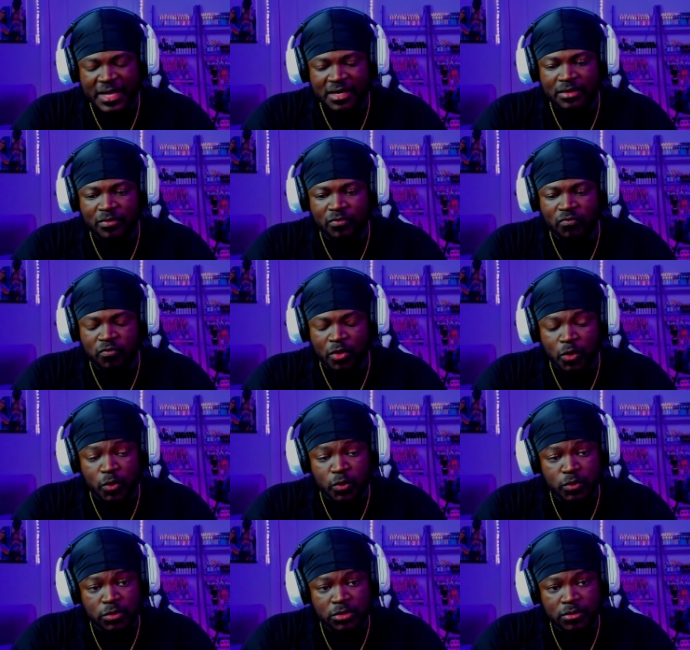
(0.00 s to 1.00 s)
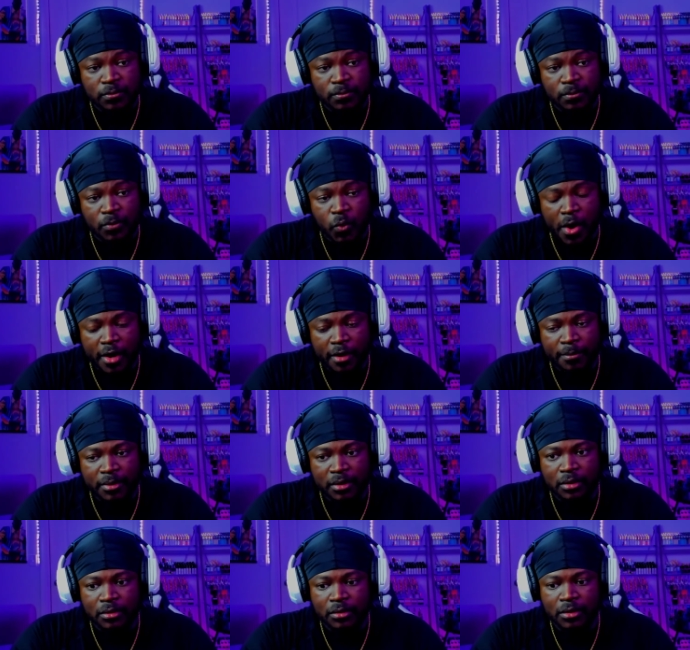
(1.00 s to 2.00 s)
rose quite a
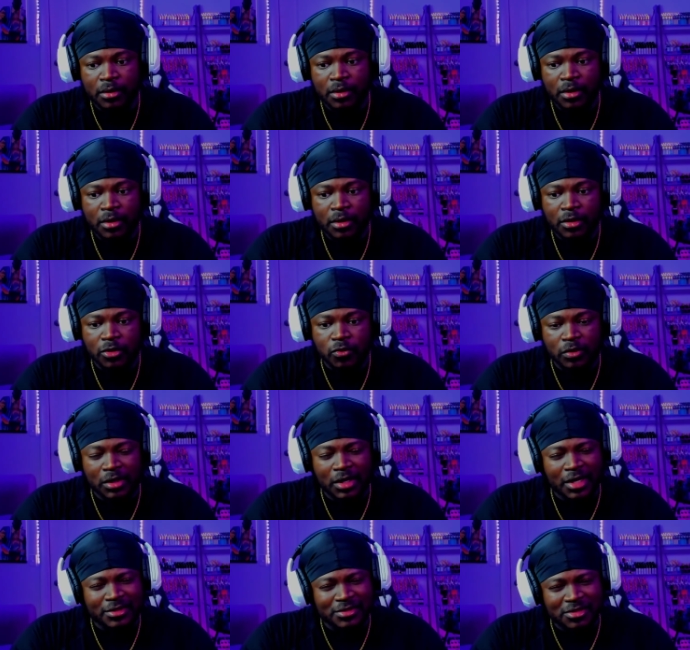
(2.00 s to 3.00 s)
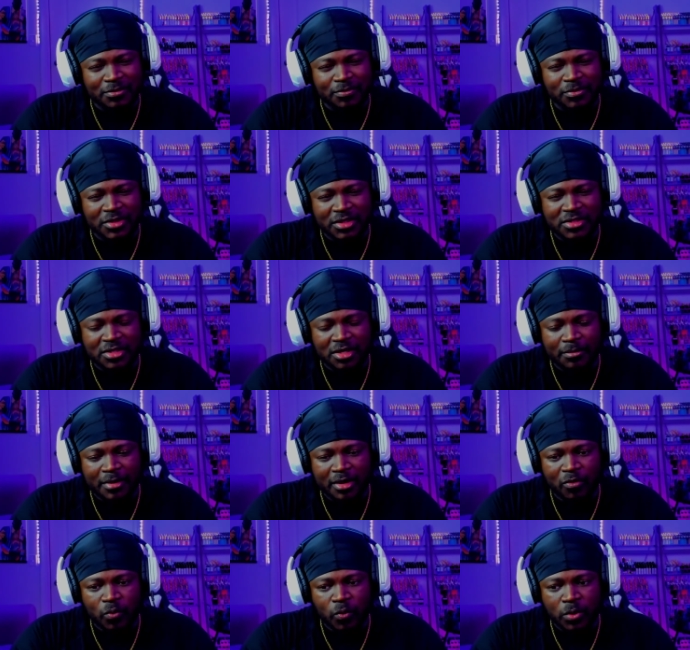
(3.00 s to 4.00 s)
bit, utilizes some decent amount
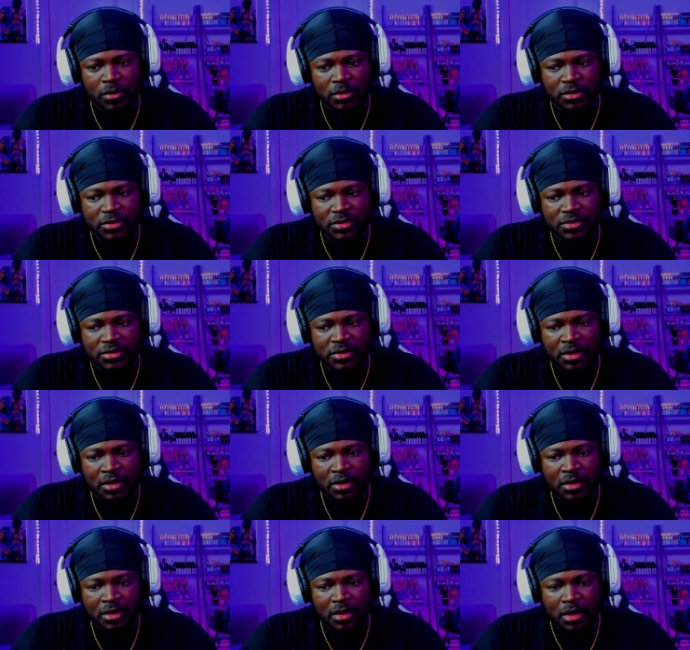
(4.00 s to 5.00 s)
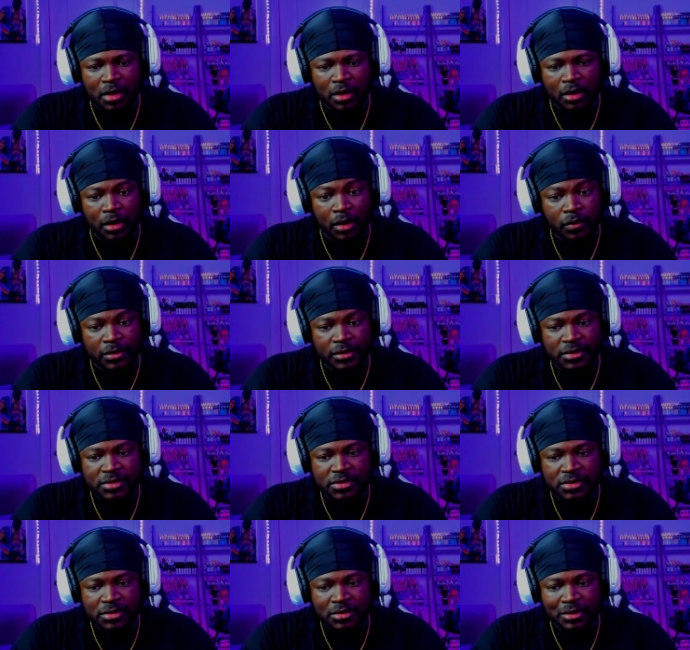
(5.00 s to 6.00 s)
of woods,
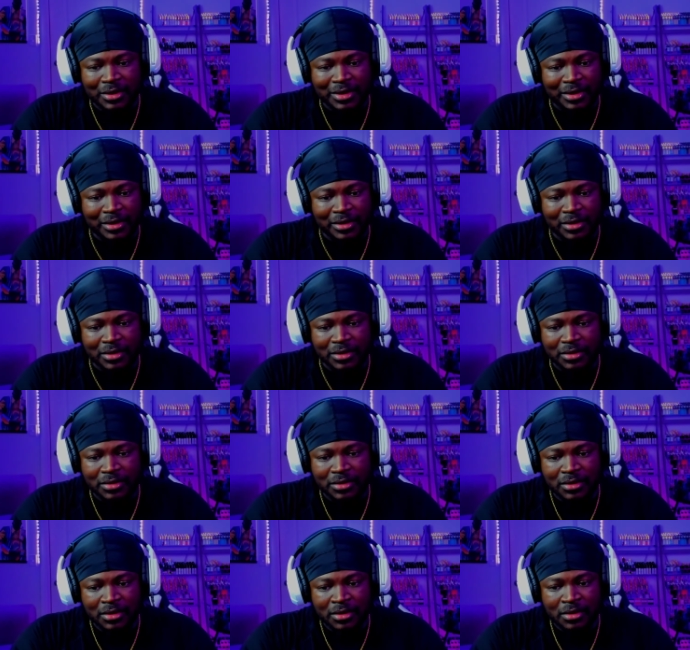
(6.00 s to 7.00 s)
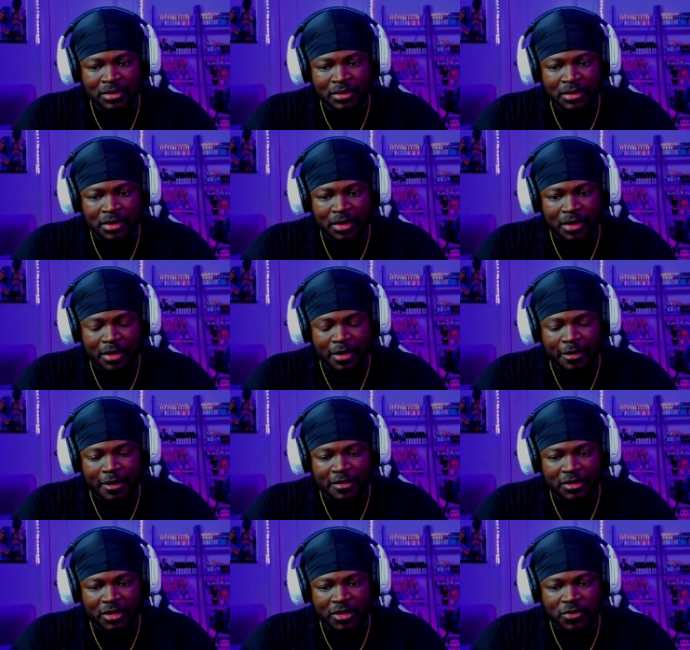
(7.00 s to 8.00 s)
lotus, lily. I
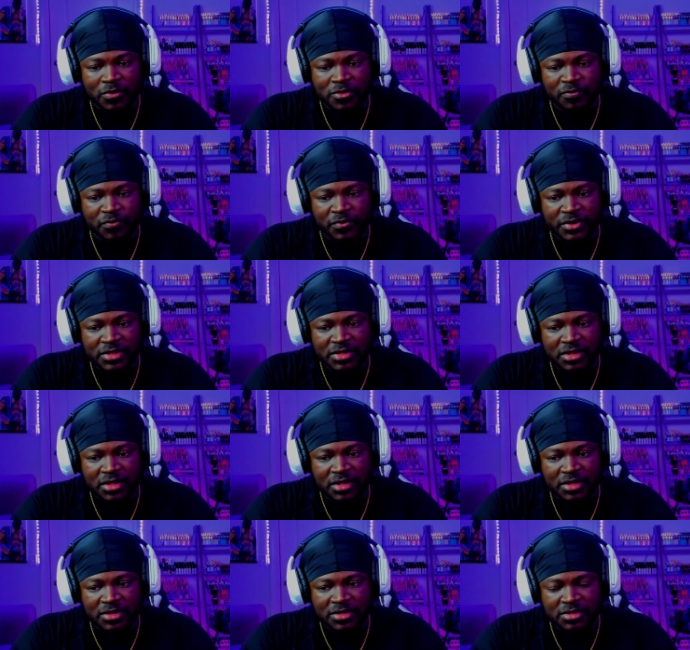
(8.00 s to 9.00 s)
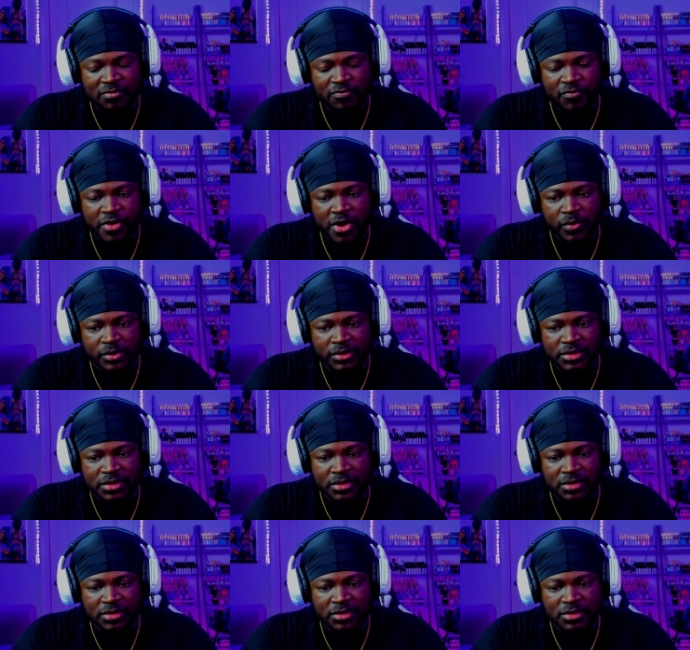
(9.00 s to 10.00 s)
think he used freesia in some
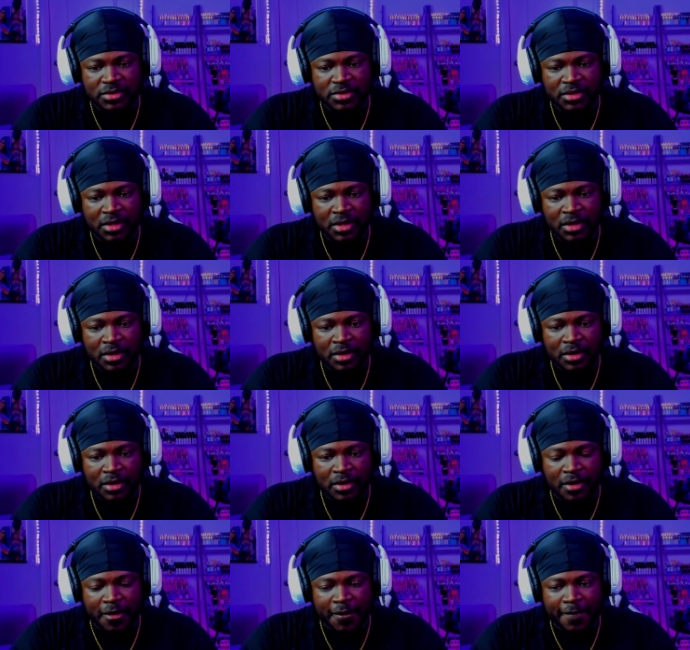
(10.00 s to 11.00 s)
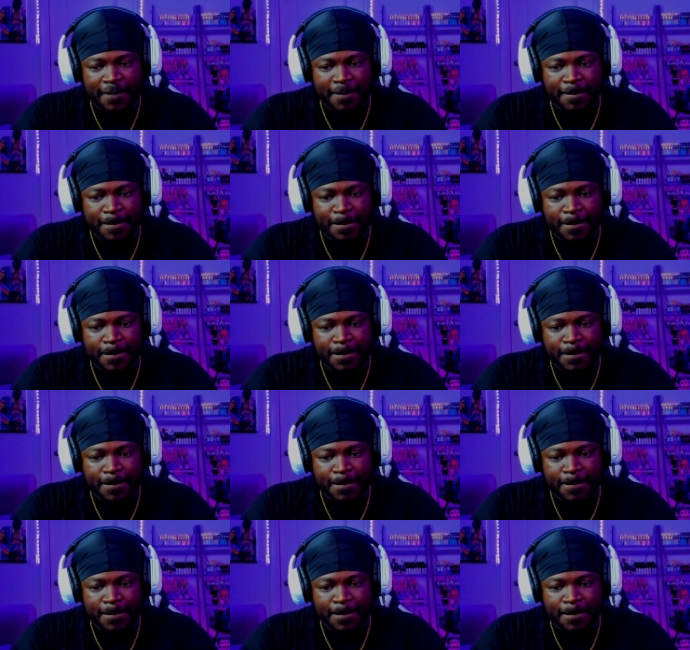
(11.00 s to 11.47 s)
fragrances. Yeah,